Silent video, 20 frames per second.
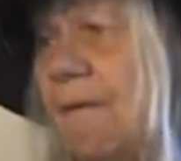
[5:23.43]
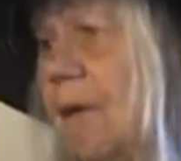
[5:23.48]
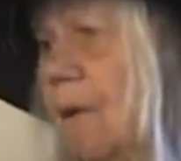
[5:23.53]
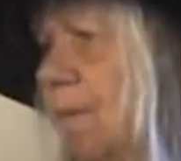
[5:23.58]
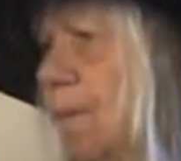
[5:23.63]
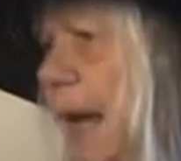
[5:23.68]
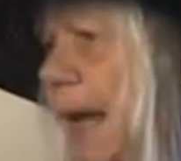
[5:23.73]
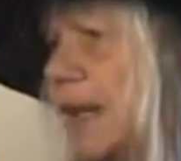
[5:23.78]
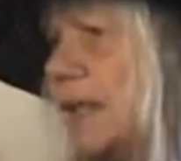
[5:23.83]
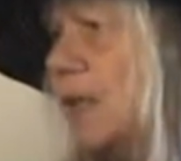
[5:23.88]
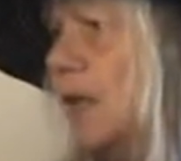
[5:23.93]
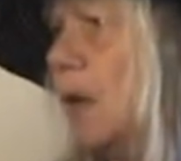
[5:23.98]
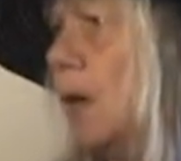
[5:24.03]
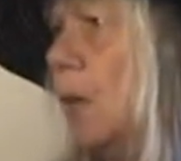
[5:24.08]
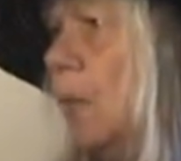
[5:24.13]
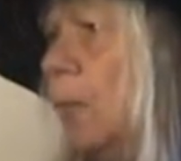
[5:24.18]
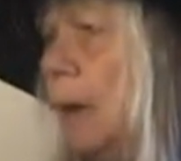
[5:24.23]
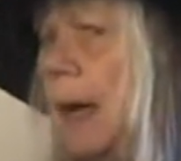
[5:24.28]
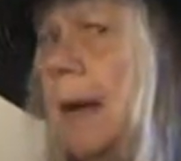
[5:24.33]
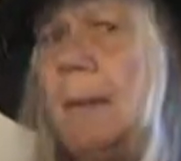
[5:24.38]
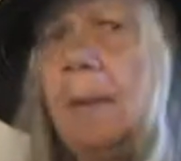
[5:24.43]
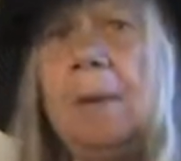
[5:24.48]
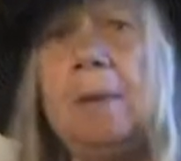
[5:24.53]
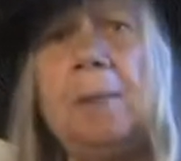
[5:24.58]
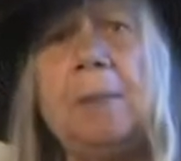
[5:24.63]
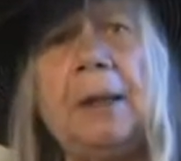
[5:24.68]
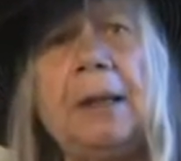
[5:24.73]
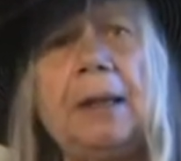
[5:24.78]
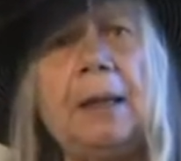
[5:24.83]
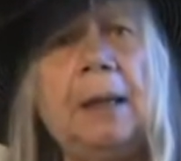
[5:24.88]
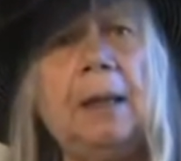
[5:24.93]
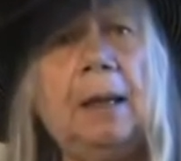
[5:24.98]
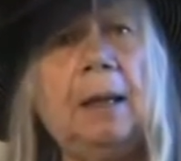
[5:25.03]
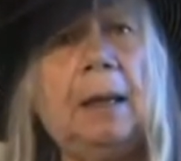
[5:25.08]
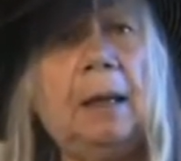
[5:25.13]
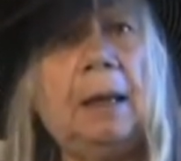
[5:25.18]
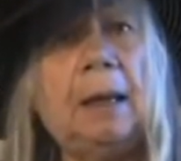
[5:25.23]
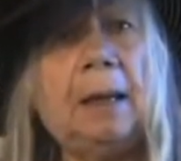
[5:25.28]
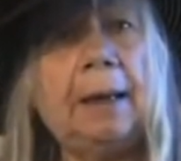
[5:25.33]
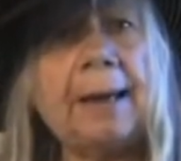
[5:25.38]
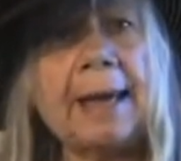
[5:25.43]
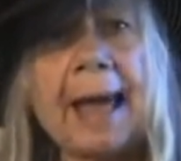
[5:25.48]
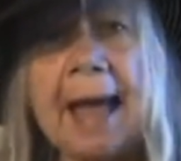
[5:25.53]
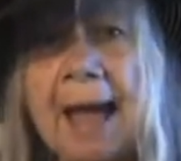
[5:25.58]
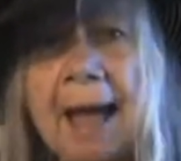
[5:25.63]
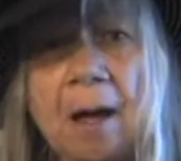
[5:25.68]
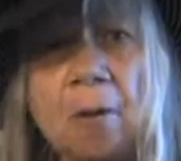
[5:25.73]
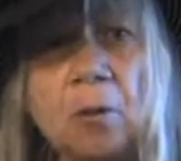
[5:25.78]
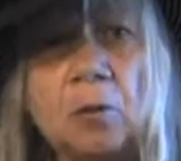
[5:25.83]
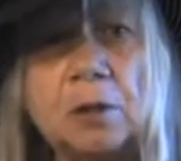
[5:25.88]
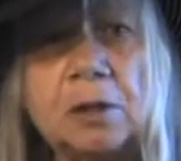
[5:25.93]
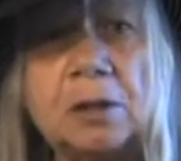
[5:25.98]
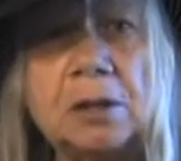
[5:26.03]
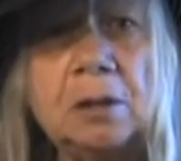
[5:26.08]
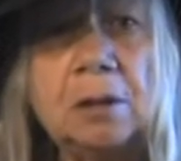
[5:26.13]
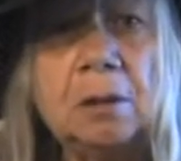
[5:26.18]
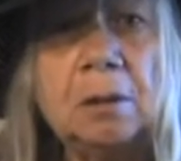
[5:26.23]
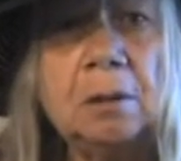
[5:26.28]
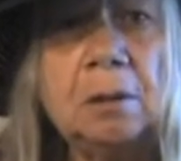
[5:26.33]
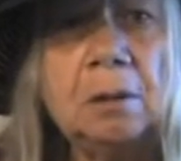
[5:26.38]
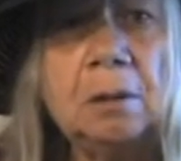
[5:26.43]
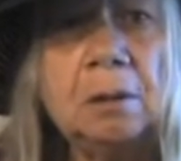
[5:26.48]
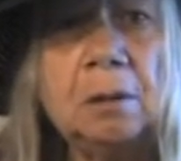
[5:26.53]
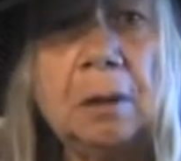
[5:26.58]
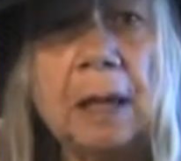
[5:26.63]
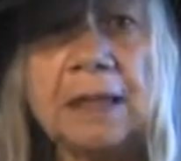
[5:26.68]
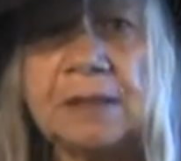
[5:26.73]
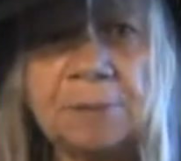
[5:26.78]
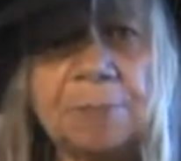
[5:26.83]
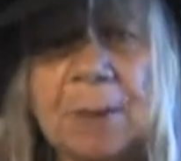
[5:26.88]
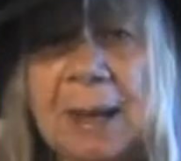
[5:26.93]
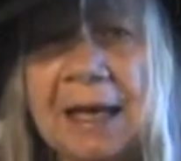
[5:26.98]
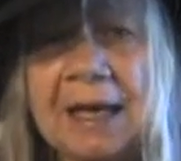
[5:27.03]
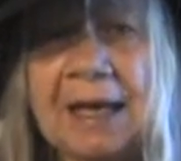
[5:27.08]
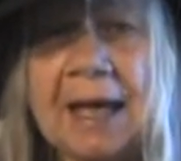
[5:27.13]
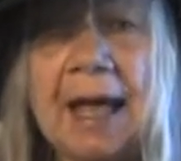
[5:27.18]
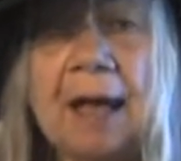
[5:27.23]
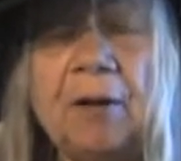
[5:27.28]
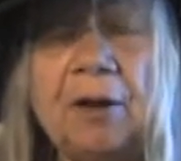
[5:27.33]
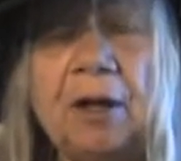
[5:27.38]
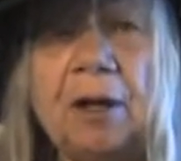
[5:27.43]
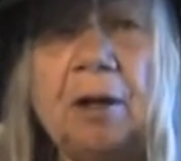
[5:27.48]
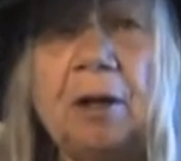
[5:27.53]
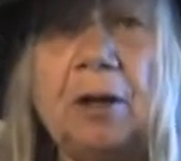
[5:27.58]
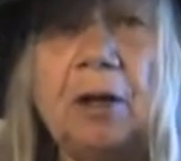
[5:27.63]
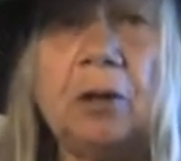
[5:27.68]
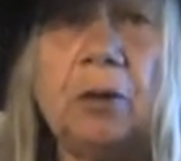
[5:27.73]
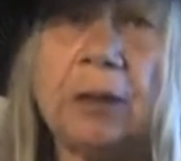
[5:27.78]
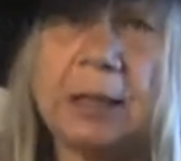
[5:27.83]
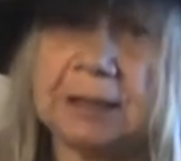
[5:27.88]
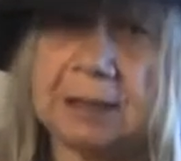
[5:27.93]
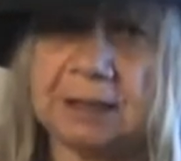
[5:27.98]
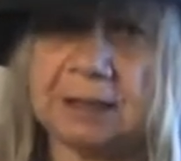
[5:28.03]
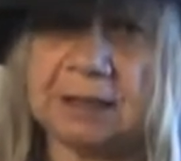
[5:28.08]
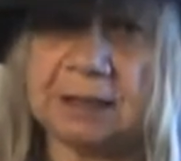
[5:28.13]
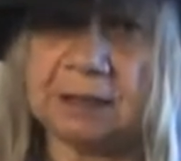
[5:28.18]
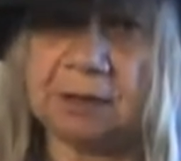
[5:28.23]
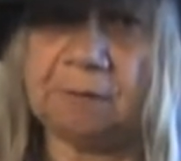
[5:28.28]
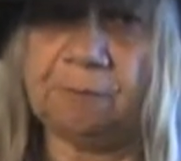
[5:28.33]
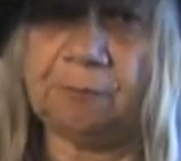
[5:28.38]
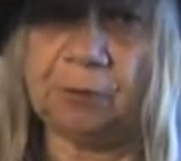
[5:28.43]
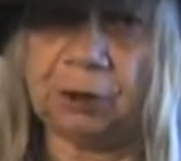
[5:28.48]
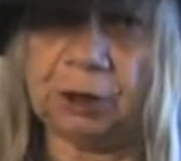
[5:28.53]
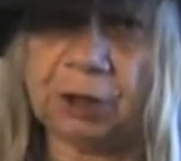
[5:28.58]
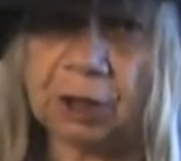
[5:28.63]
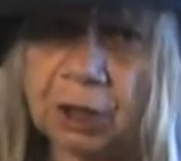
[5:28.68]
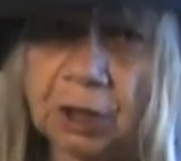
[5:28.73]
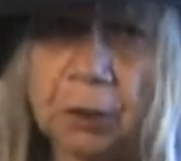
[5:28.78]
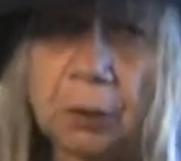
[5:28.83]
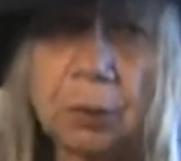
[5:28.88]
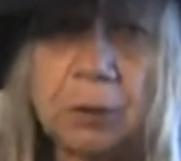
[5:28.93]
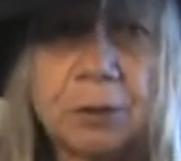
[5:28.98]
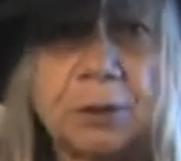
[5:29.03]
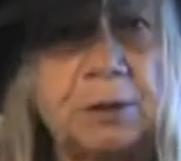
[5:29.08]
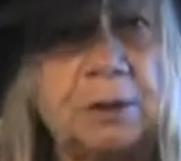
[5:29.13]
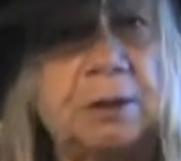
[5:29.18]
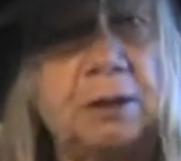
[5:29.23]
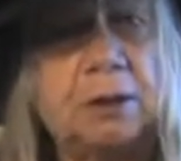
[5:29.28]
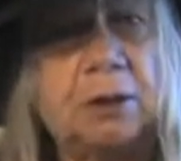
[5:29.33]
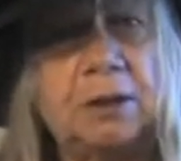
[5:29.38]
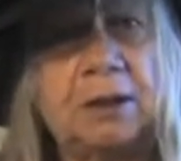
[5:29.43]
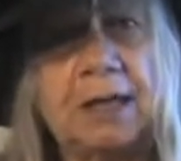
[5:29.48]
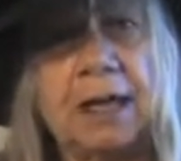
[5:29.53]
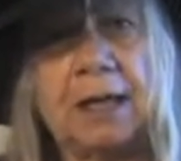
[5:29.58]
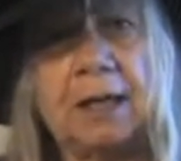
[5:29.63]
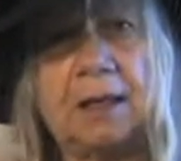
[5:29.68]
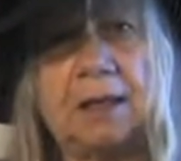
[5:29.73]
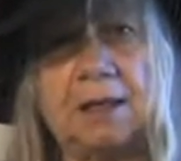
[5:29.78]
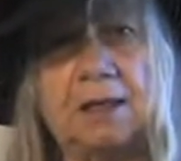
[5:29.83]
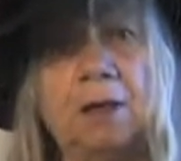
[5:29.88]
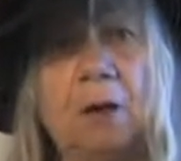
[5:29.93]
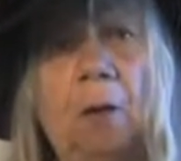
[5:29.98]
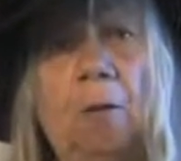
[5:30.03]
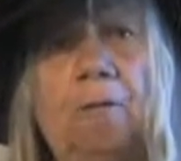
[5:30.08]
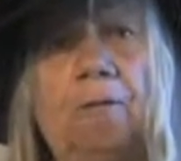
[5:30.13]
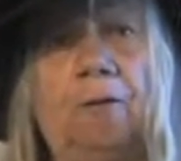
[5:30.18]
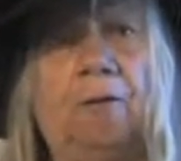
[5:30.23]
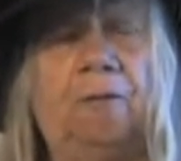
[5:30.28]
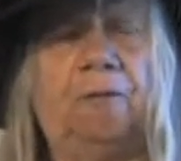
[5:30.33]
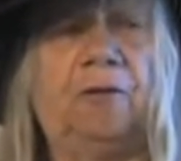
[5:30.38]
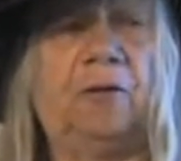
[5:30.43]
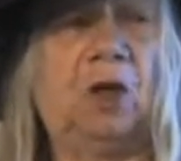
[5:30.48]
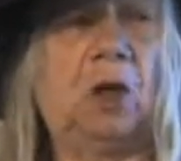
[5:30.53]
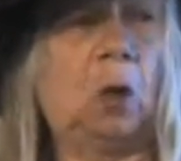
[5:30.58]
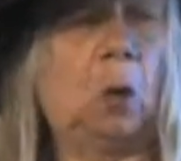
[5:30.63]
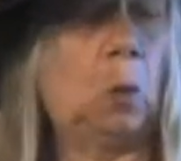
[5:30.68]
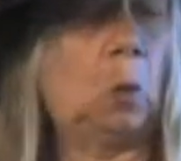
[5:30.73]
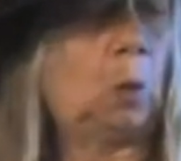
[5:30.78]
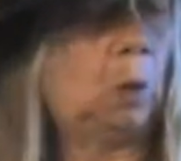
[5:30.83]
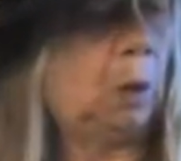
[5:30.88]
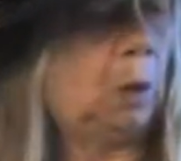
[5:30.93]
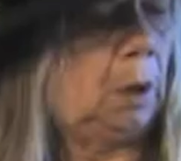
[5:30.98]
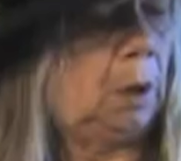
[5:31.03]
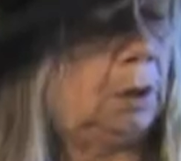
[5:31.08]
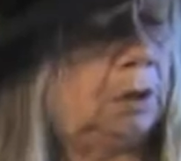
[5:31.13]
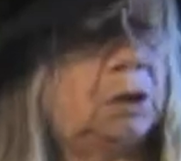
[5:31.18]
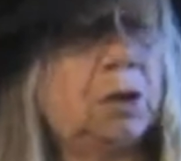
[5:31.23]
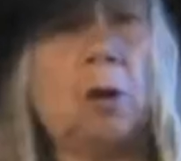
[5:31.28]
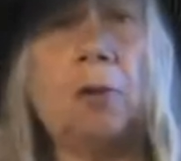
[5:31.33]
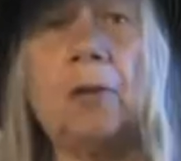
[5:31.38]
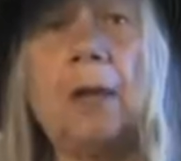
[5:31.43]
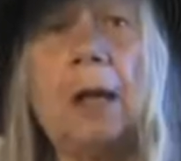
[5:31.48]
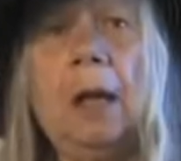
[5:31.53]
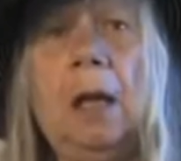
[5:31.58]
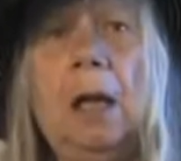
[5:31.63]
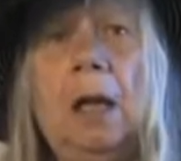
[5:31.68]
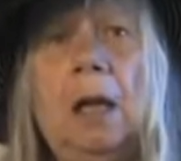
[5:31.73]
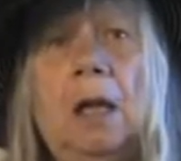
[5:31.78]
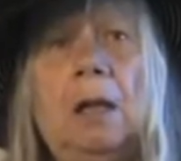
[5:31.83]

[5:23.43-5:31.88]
And Mexico probably counts, has been counting on the United States for years to take this overflow. So the